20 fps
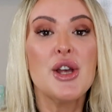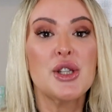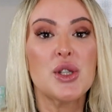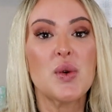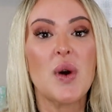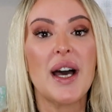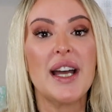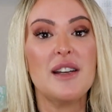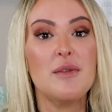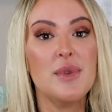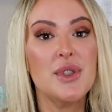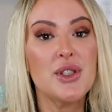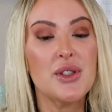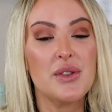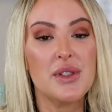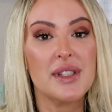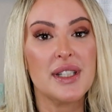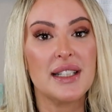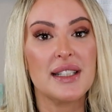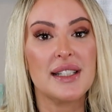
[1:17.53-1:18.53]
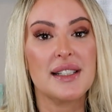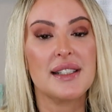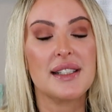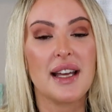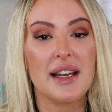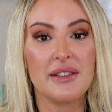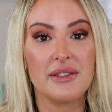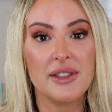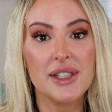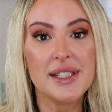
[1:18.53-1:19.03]
So I have been using this
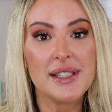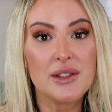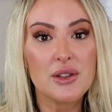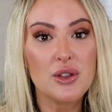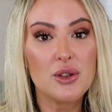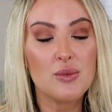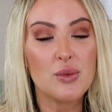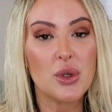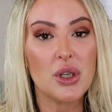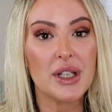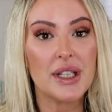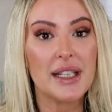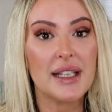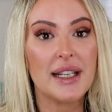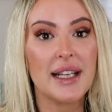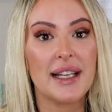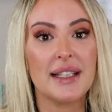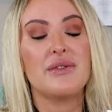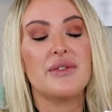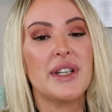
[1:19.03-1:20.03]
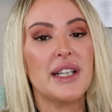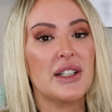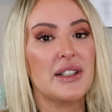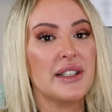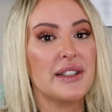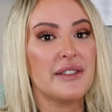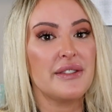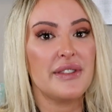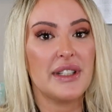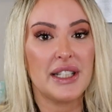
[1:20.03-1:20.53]
every single morning and very,